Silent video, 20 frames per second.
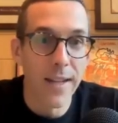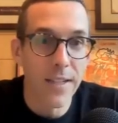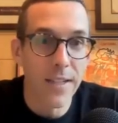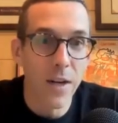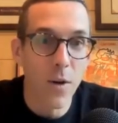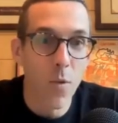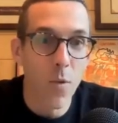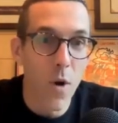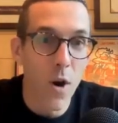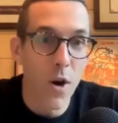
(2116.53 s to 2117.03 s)
It's
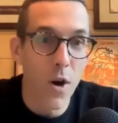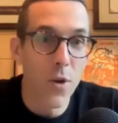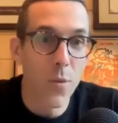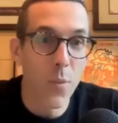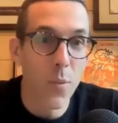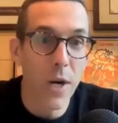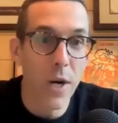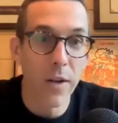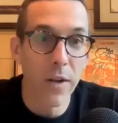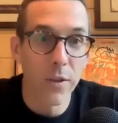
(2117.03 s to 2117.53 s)
like, where do you
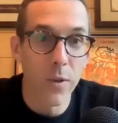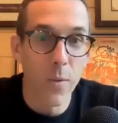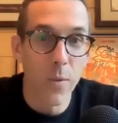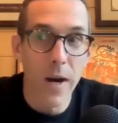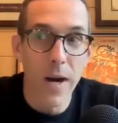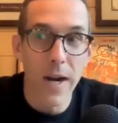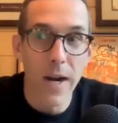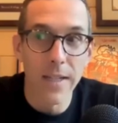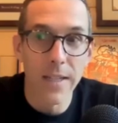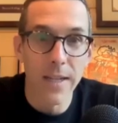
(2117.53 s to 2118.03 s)
put out the
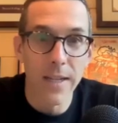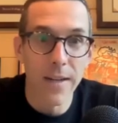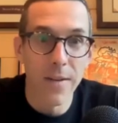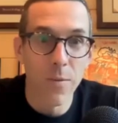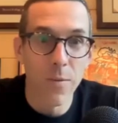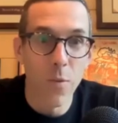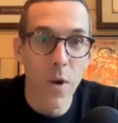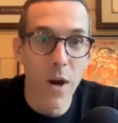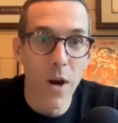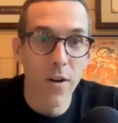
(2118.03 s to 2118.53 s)
watts
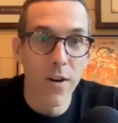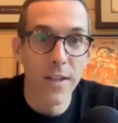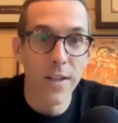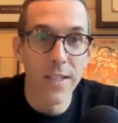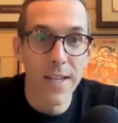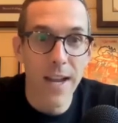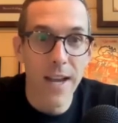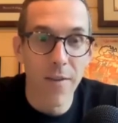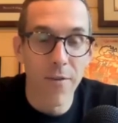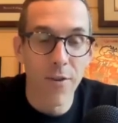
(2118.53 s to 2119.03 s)
and where
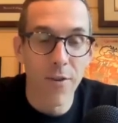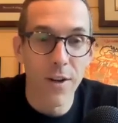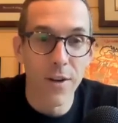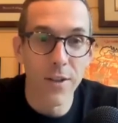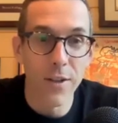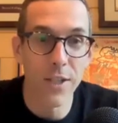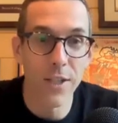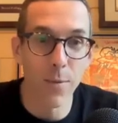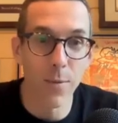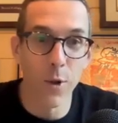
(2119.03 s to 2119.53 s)
is the effort?
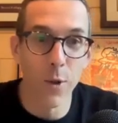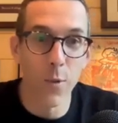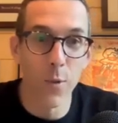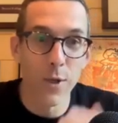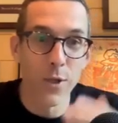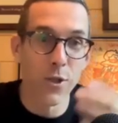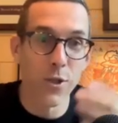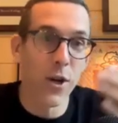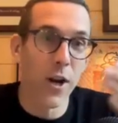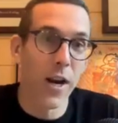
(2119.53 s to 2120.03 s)
Similar to
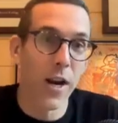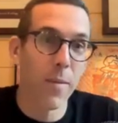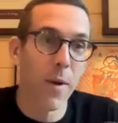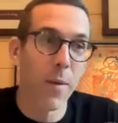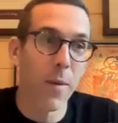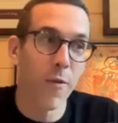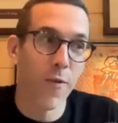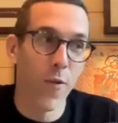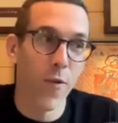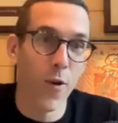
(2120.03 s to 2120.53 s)
what you're talking
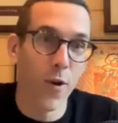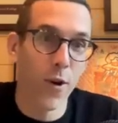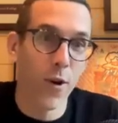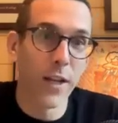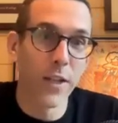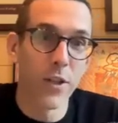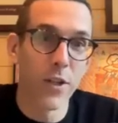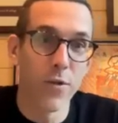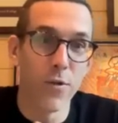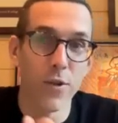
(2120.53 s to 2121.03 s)
about before,
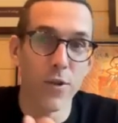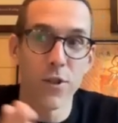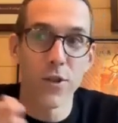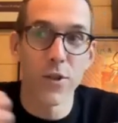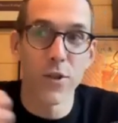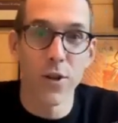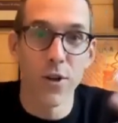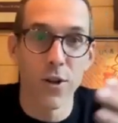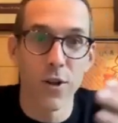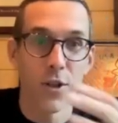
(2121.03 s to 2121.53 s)
like do you
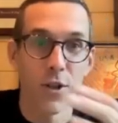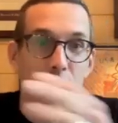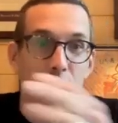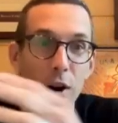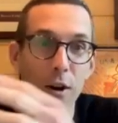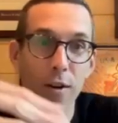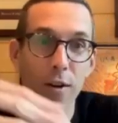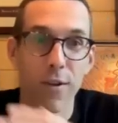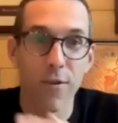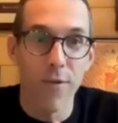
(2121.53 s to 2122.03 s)
surge
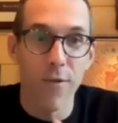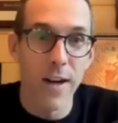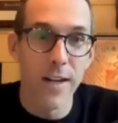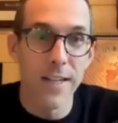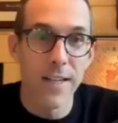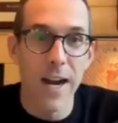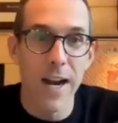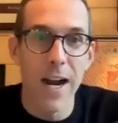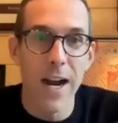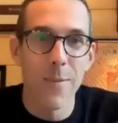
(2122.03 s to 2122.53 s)
hard at the
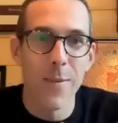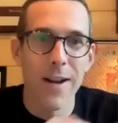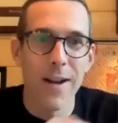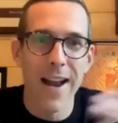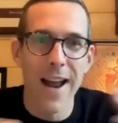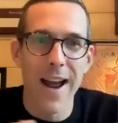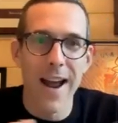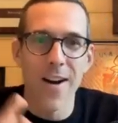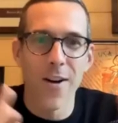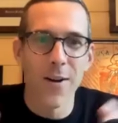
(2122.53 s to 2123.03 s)
right time? And
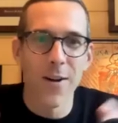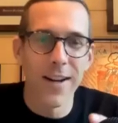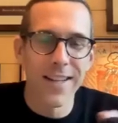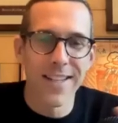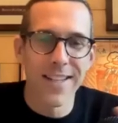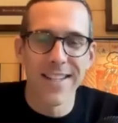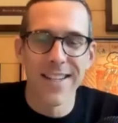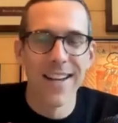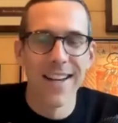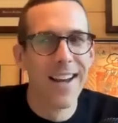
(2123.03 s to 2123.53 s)
now
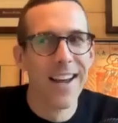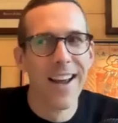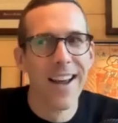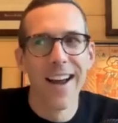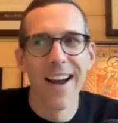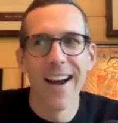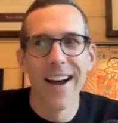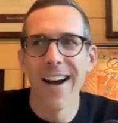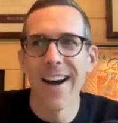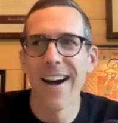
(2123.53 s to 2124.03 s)
it's
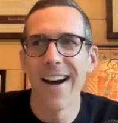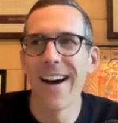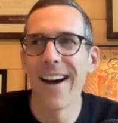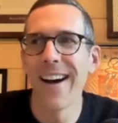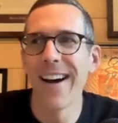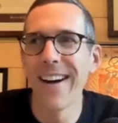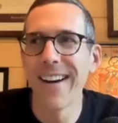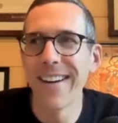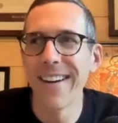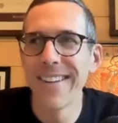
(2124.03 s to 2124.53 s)

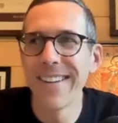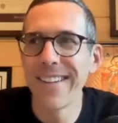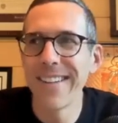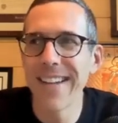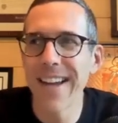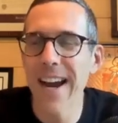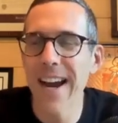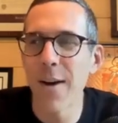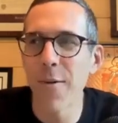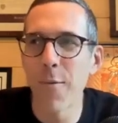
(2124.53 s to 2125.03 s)

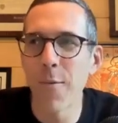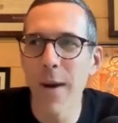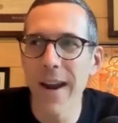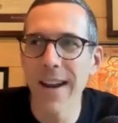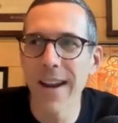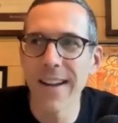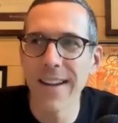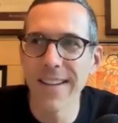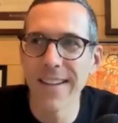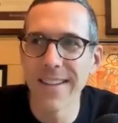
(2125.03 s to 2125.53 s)

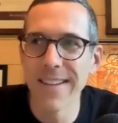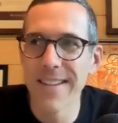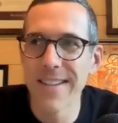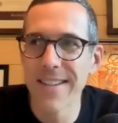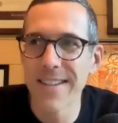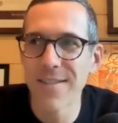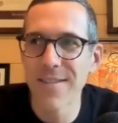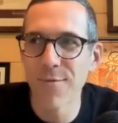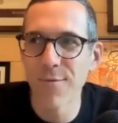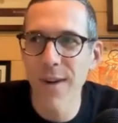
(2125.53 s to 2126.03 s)
weight
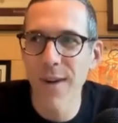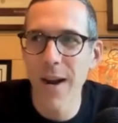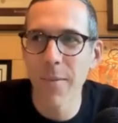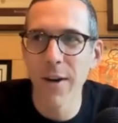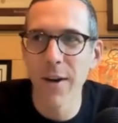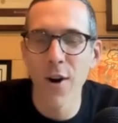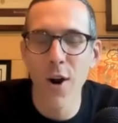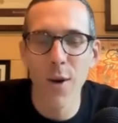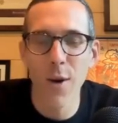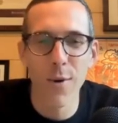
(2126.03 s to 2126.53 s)
is,
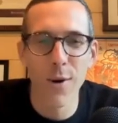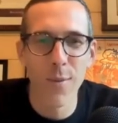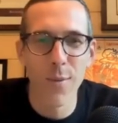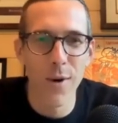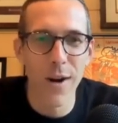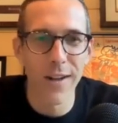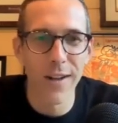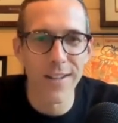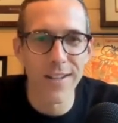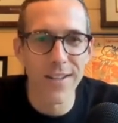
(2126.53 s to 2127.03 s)
Robin Carpenter
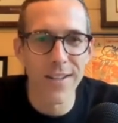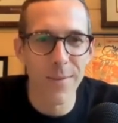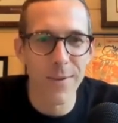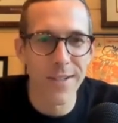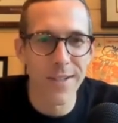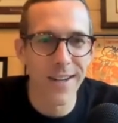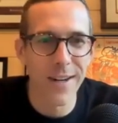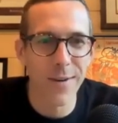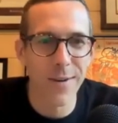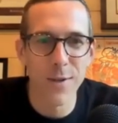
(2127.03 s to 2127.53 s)
brought this up.
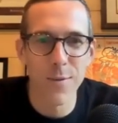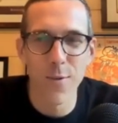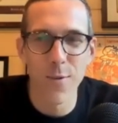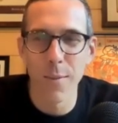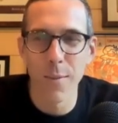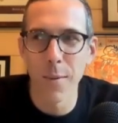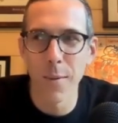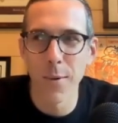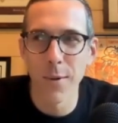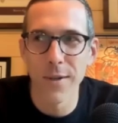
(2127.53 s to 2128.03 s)
He's like, I wish
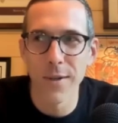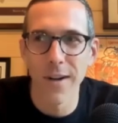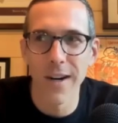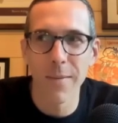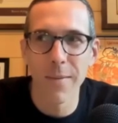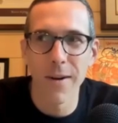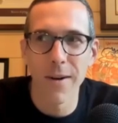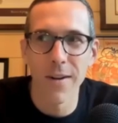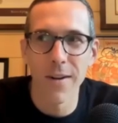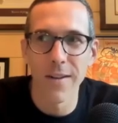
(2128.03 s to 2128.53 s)
more people would
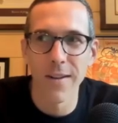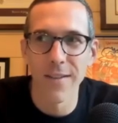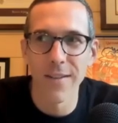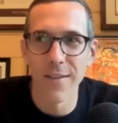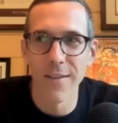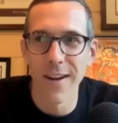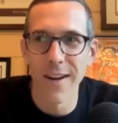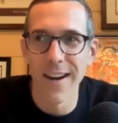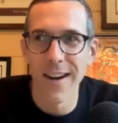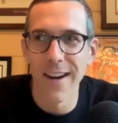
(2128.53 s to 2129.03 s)
talk
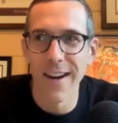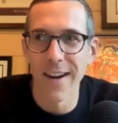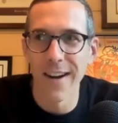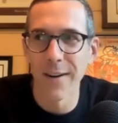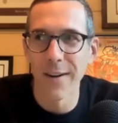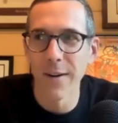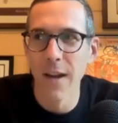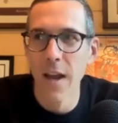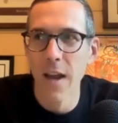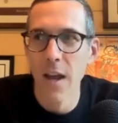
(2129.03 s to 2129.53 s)

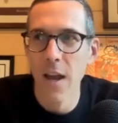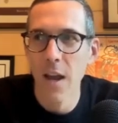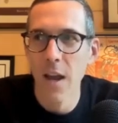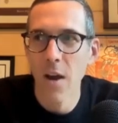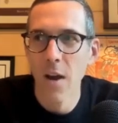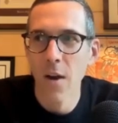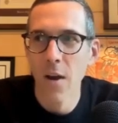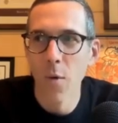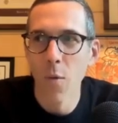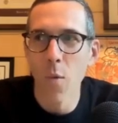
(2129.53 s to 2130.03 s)
about
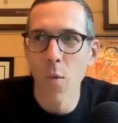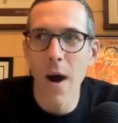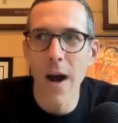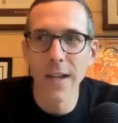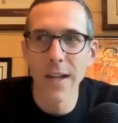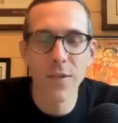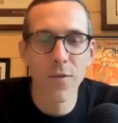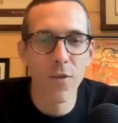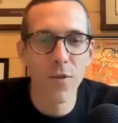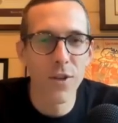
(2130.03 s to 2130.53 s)

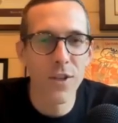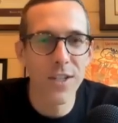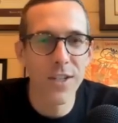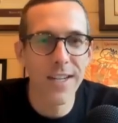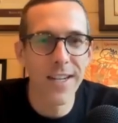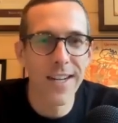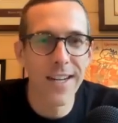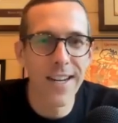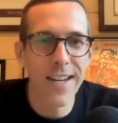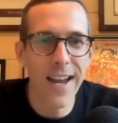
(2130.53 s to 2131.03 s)
watts versus
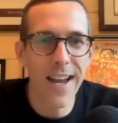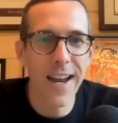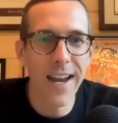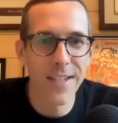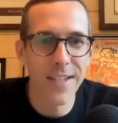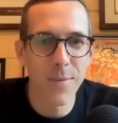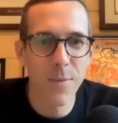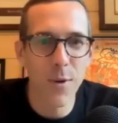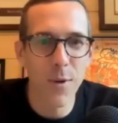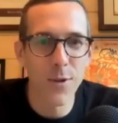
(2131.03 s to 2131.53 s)
CDA
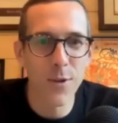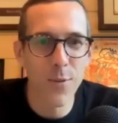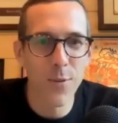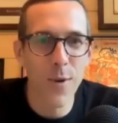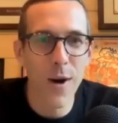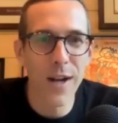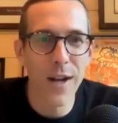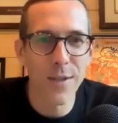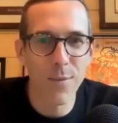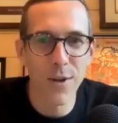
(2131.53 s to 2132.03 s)
as opposed to
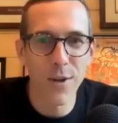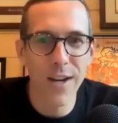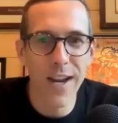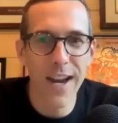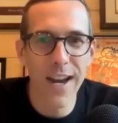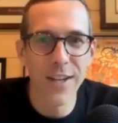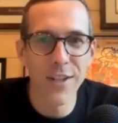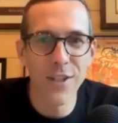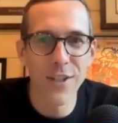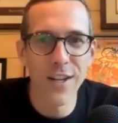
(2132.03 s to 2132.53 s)
watts per
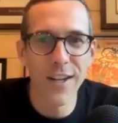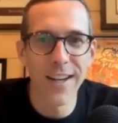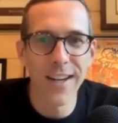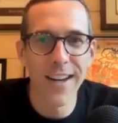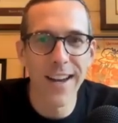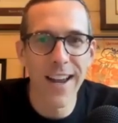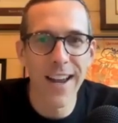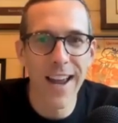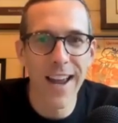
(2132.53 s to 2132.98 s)
kg.